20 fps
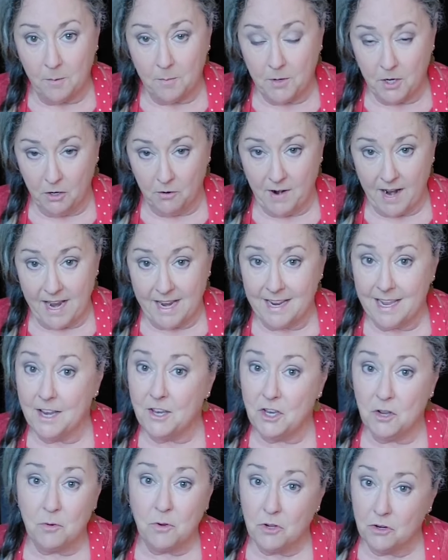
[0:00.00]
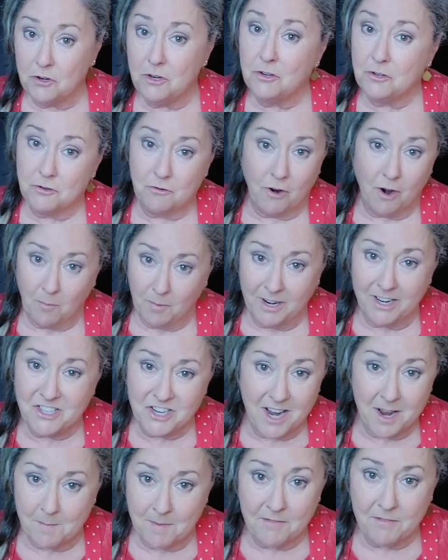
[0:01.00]
puree, and you could use strawberry
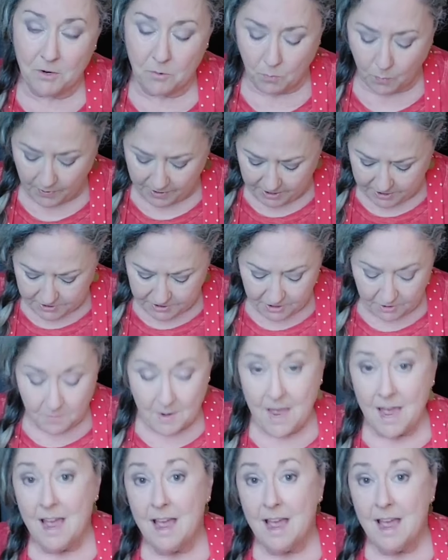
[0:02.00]
jam if you wanted to.